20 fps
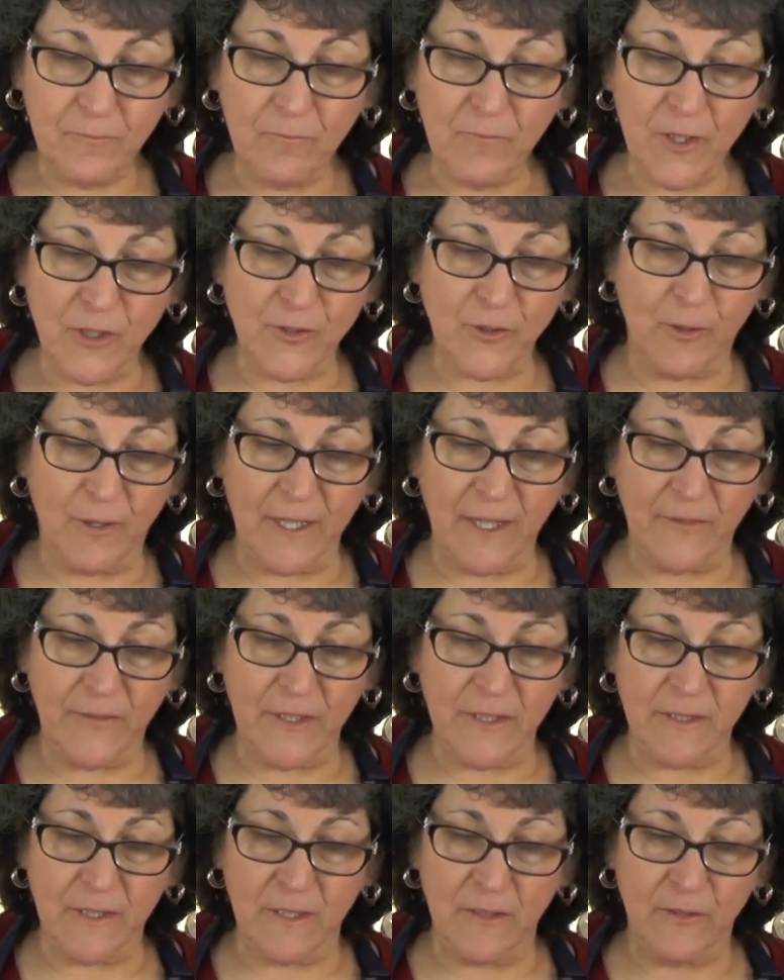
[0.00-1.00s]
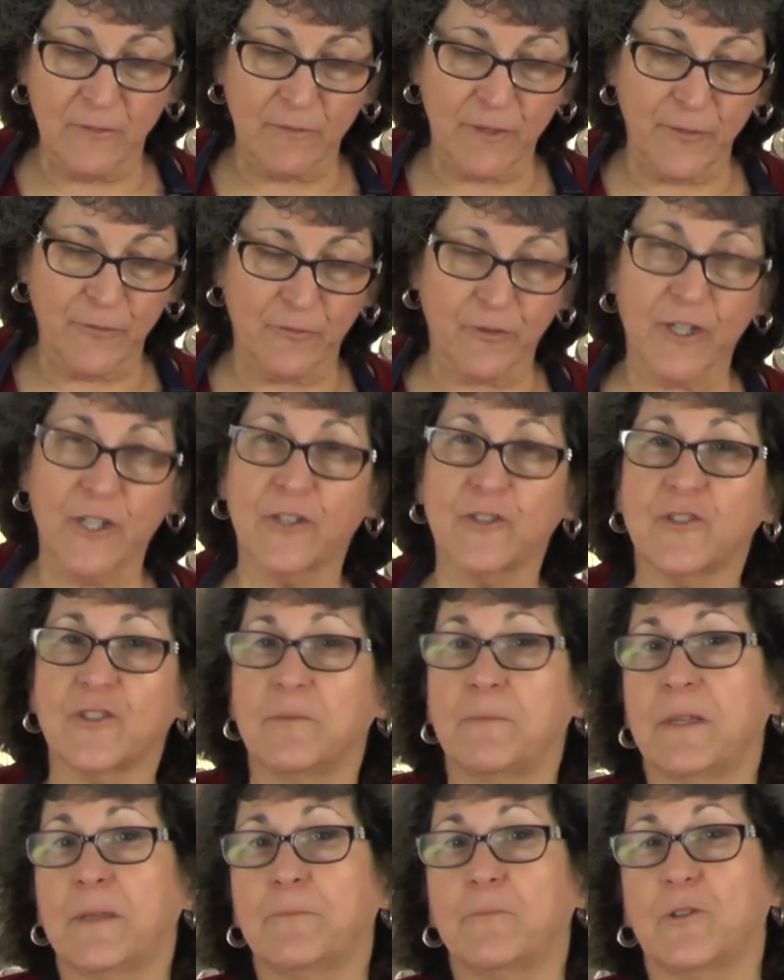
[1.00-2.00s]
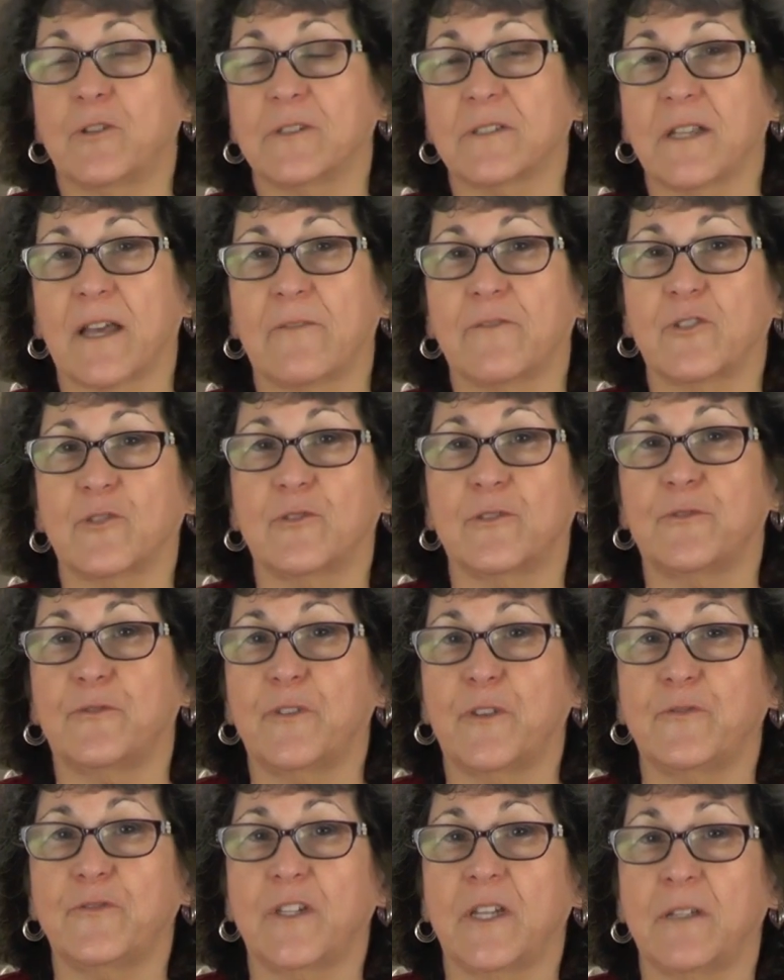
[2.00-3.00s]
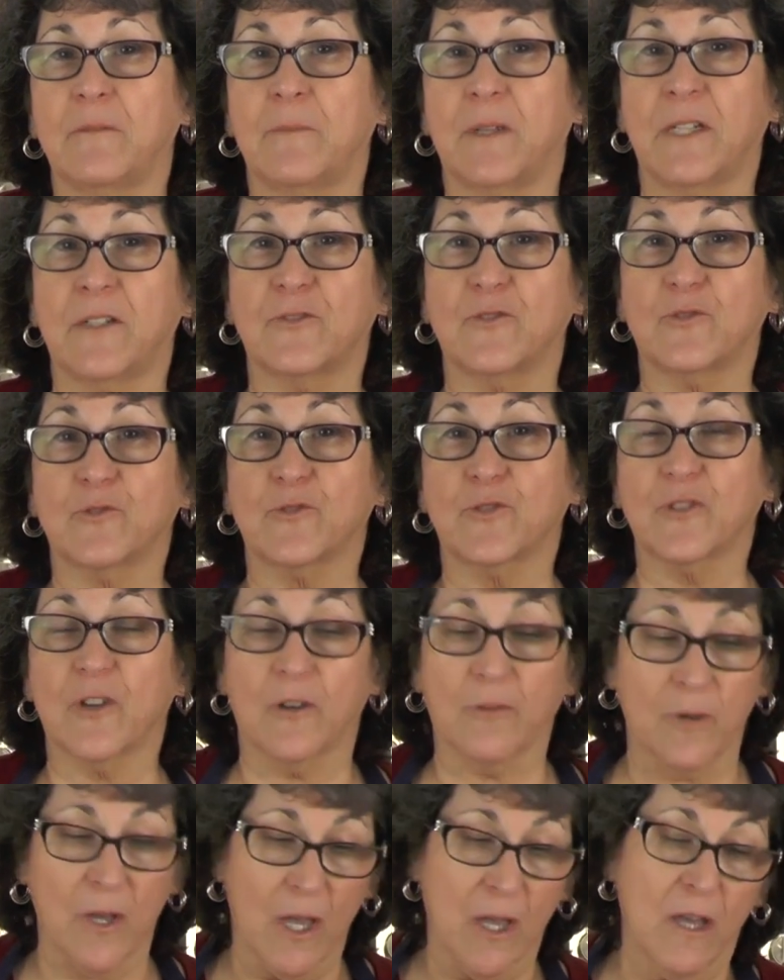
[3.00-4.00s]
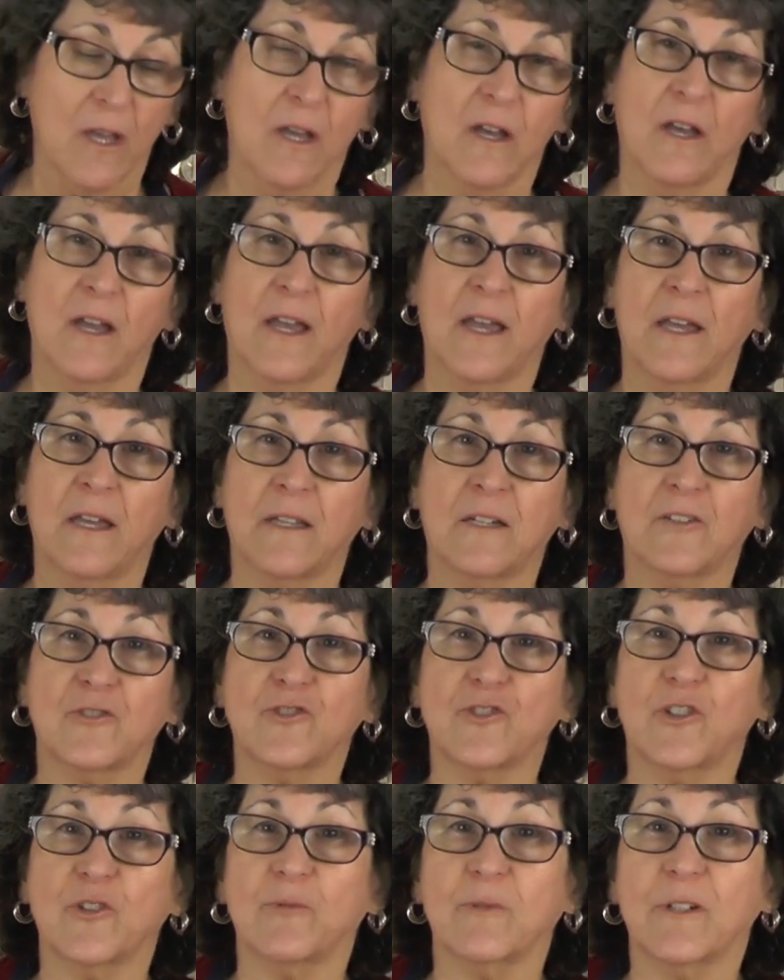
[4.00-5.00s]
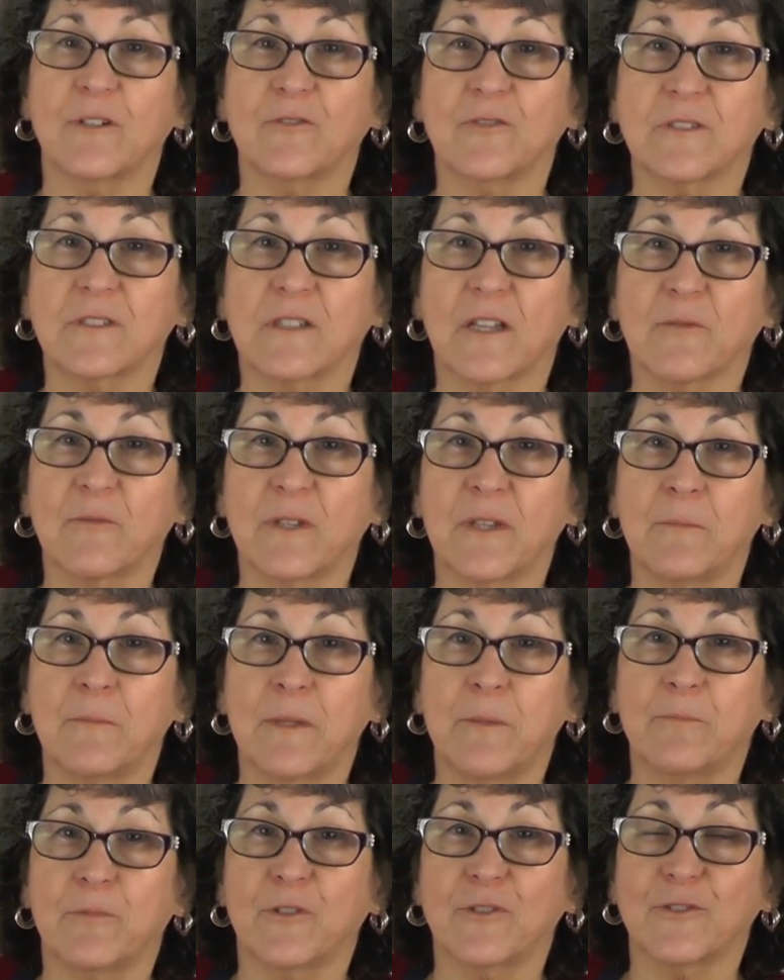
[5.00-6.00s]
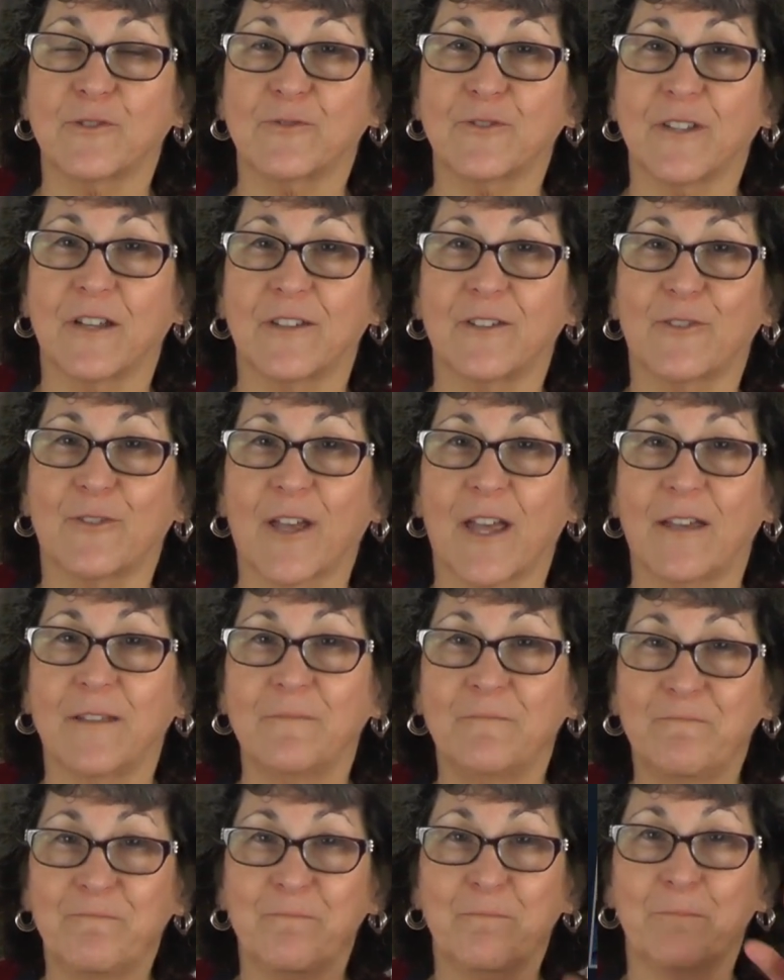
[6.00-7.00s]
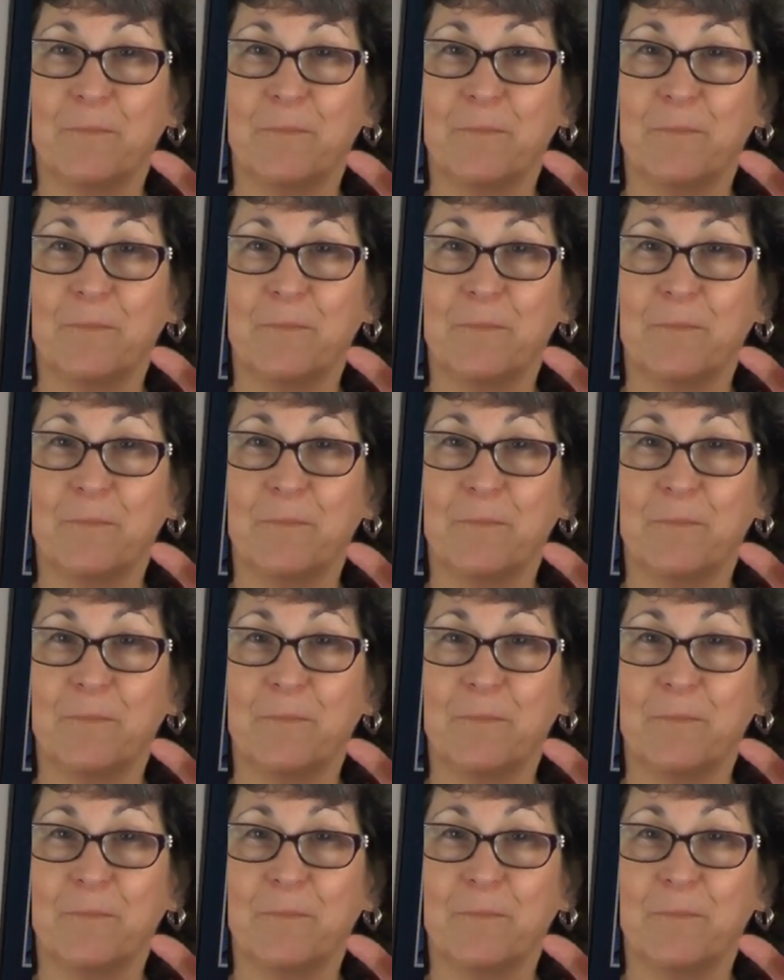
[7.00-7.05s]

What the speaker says: So I'll get these in the refrige. The meatballs have a good 15 minutes or so. And I'll show you what it looks like when the meatballs are done, okay?